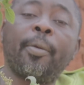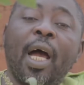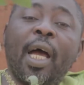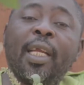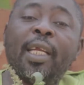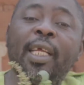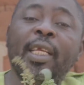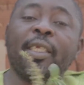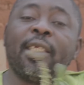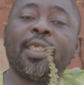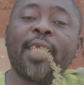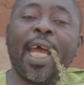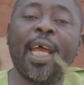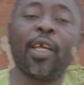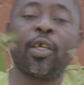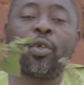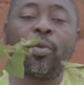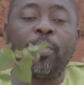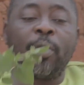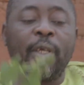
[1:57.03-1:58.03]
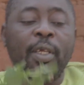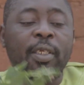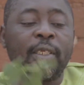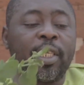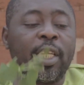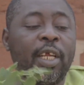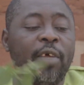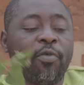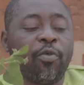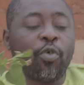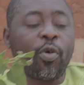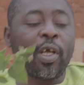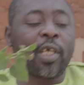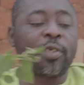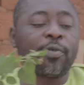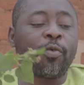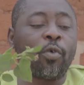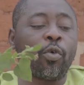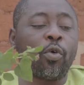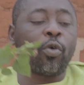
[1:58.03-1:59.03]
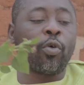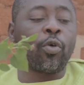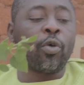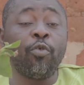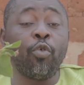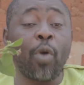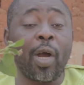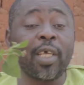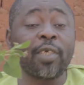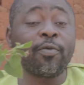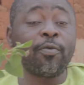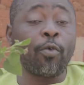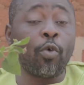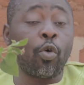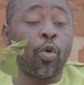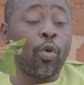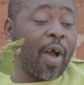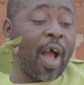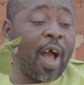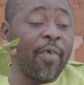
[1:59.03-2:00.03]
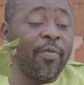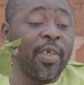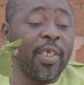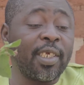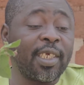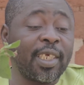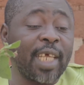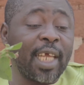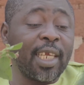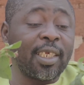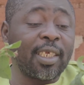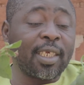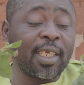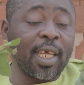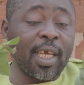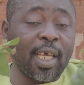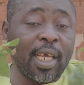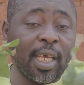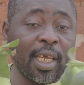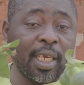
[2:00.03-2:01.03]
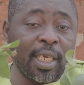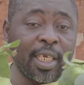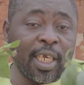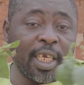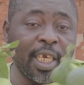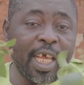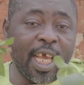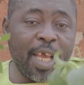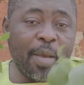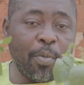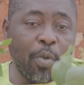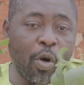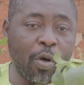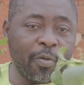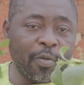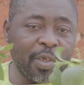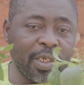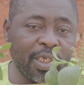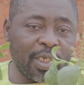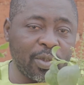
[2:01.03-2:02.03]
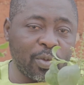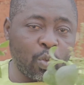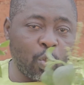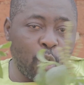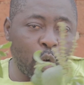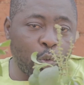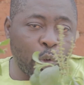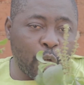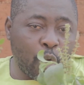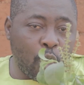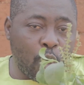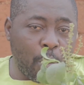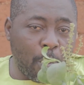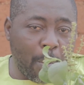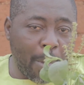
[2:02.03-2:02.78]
And then thank the televiewers for having sent the name of this, what we call